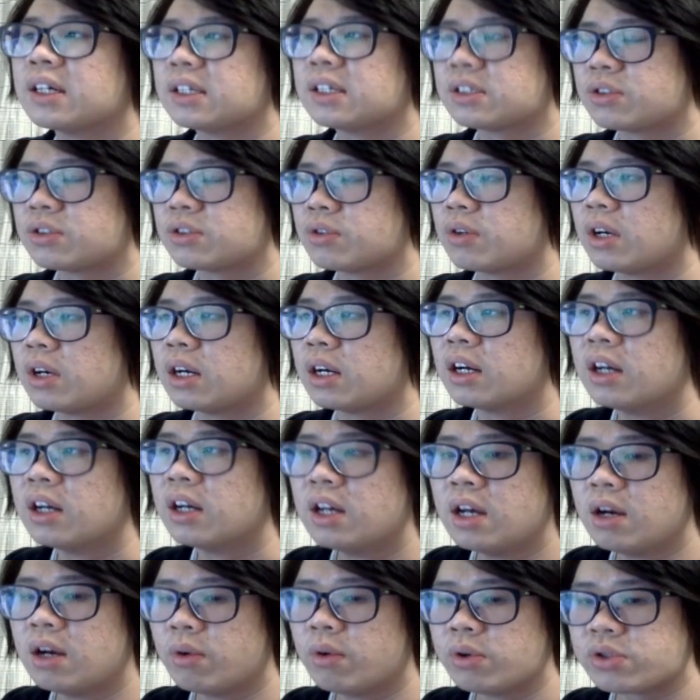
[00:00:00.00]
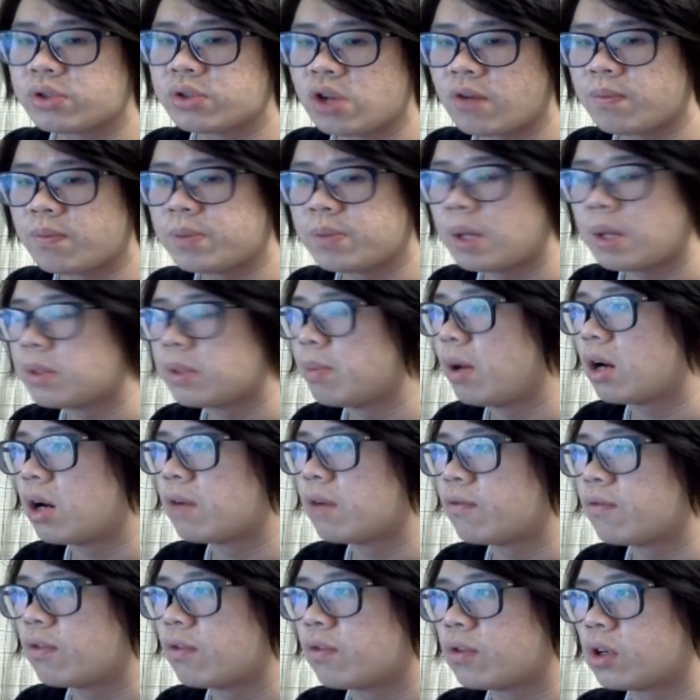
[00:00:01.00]
So we'll start from top to
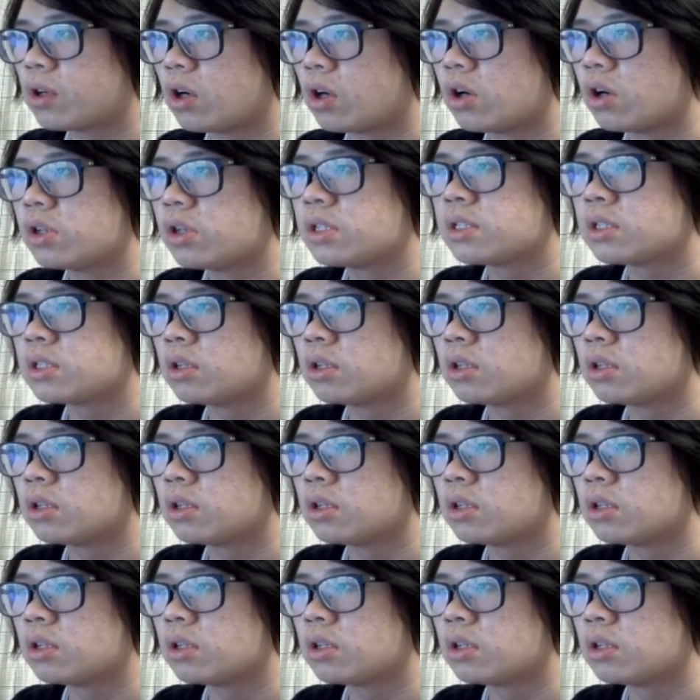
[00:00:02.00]
bottom for cards.